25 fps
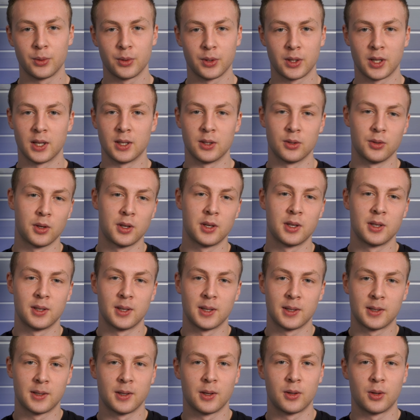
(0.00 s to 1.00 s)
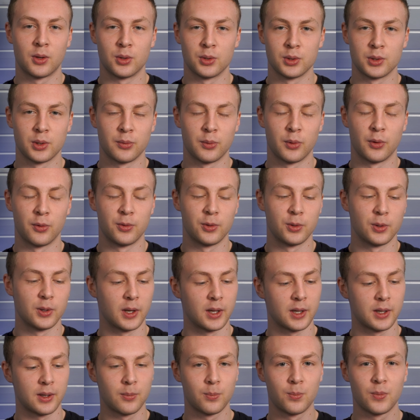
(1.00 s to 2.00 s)
Okay, you can get the concept of
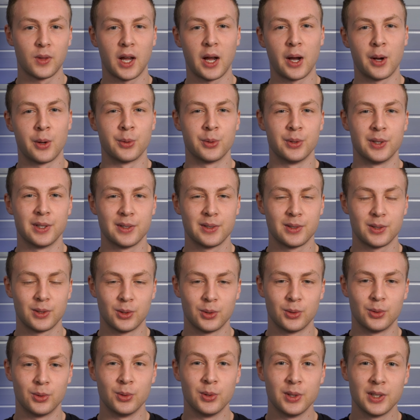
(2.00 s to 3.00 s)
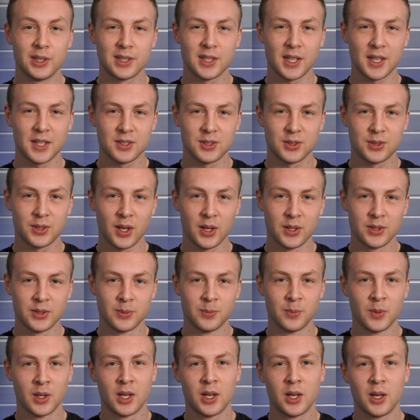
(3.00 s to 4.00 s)
like how you do this exercise,
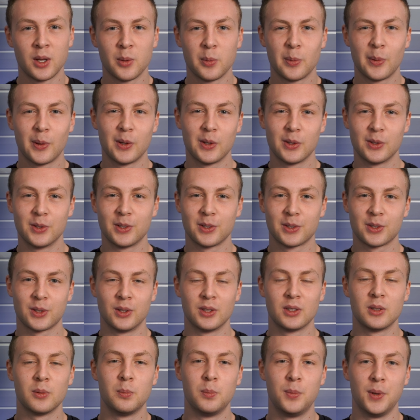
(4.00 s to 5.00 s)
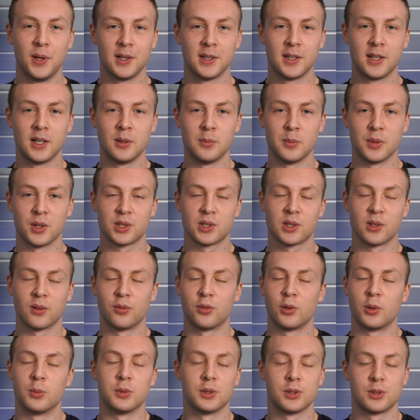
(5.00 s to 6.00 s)
but you're not going to build any muscle
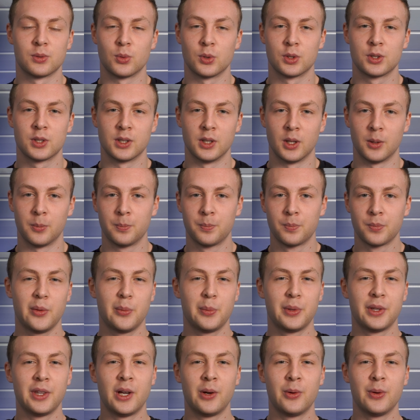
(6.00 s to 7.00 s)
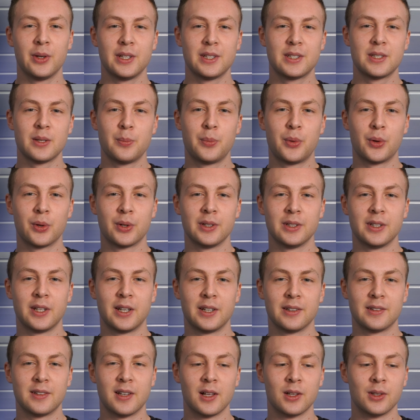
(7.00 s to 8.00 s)
from just watching them. But now it's important
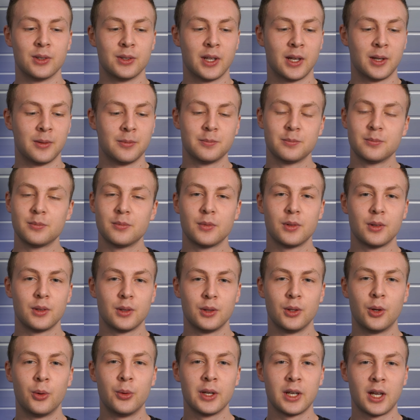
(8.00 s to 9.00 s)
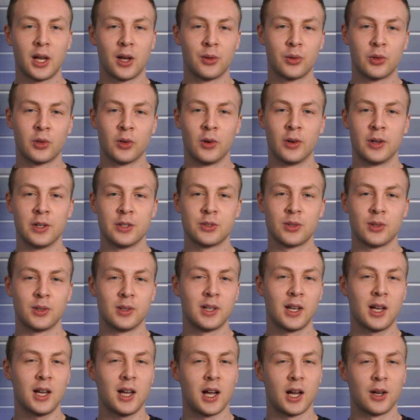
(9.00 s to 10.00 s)
that I tell you that knowing how to learn is
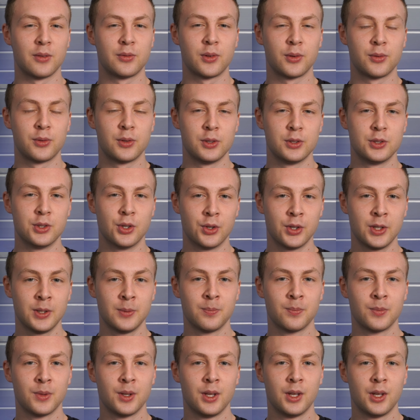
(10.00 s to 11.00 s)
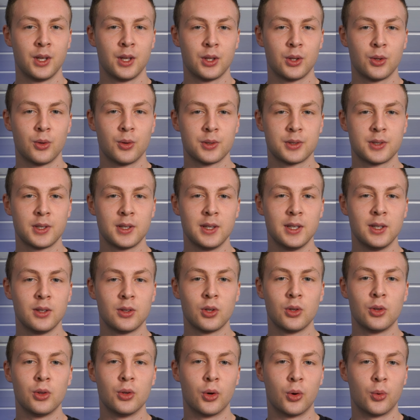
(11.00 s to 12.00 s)
only half of the journey. You also need
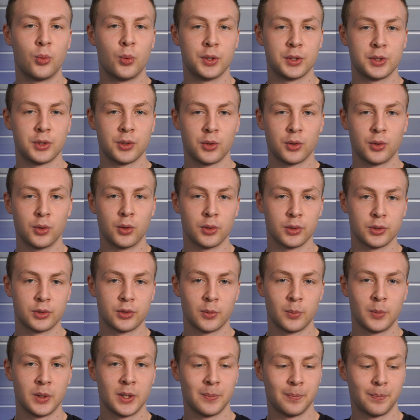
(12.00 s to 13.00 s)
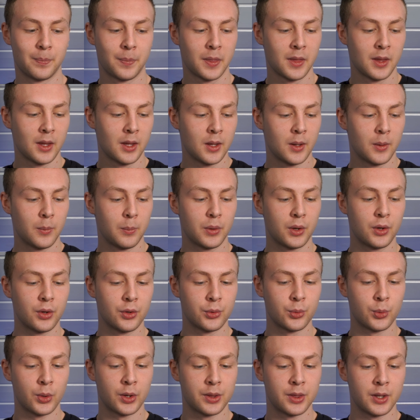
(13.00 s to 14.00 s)
to know what your goal should be,
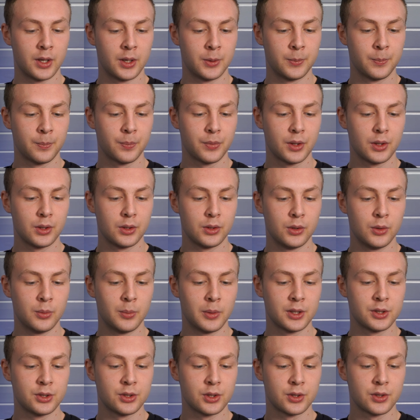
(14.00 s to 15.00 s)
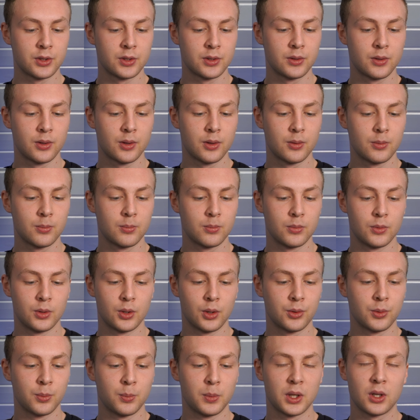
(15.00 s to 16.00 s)
because right now you might just
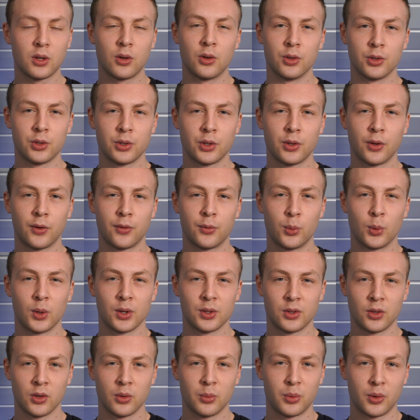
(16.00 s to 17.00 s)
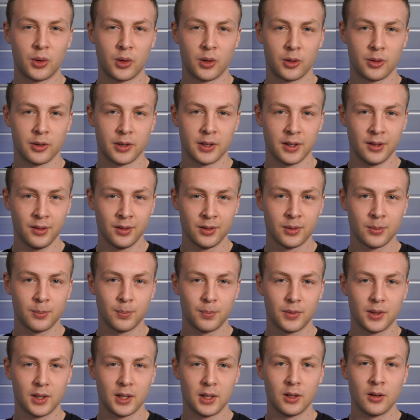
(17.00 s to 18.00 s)
not be conscious of what your priority is.
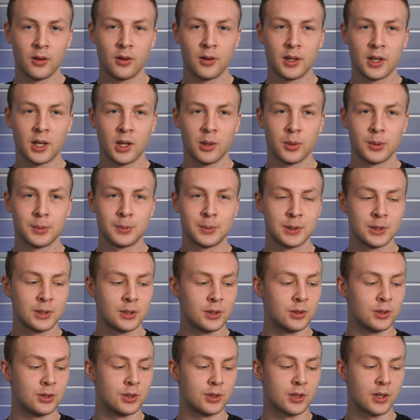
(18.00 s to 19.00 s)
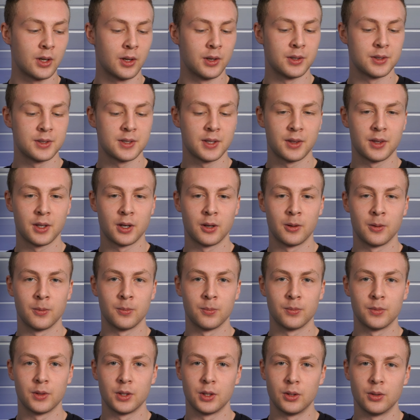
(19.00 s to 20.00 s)
In learning game development, you just kind of sit there
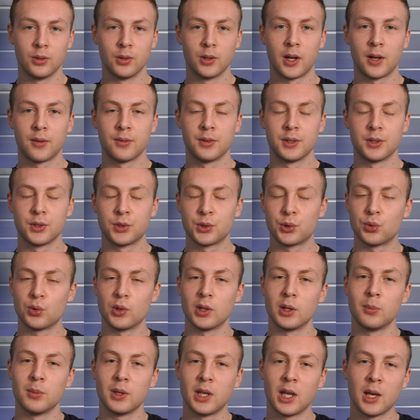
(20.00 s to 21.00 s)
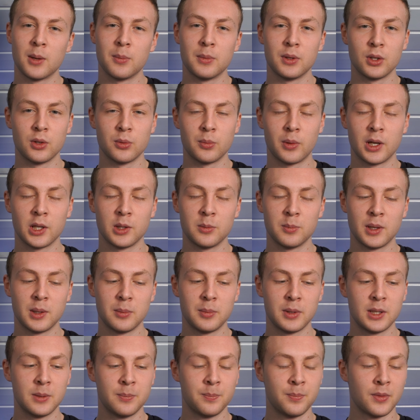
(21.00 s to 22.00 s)
and you have this dream game in your mind
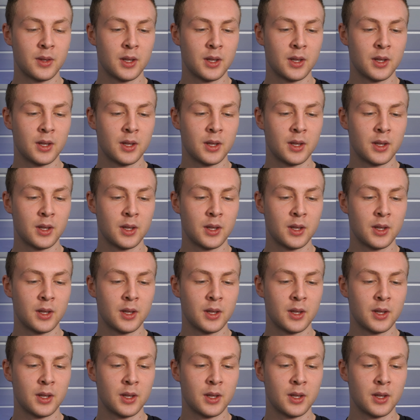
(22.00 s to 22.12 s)
maybe.